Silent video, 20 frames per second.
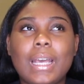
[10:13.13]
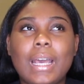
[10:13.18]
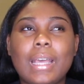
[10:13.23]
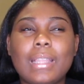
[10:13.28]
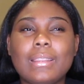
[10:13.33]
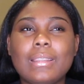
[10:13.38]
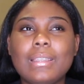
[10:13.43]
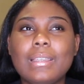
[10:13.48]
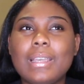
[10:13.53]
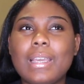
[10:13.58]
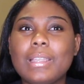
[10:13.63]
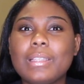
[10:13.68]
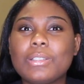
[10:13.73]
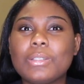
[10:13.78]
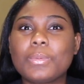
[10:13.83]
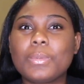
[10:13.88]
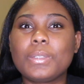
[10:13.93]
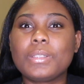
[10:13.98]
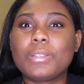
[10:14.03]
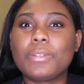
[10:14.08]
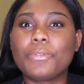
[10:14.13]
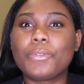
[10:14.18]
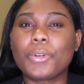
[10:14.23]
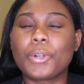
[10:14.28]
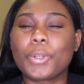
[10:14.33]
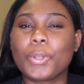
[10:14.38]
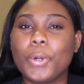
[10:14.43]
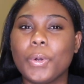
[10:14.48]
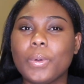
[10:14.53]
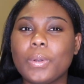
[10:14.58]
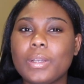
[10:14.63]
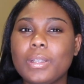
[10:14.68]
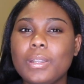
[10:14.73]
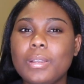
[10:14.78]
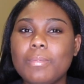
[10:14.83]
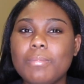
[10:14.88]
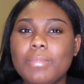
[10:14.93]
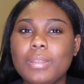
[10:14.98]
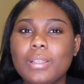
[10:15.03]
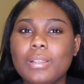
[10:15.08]
I think I switched it for
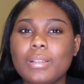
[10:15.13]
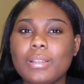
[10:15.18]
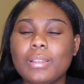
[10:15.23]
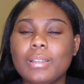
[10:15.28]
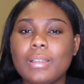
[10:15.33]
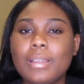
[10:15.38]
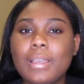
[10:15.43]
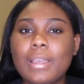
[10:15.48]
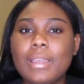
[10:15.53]
coconut milk.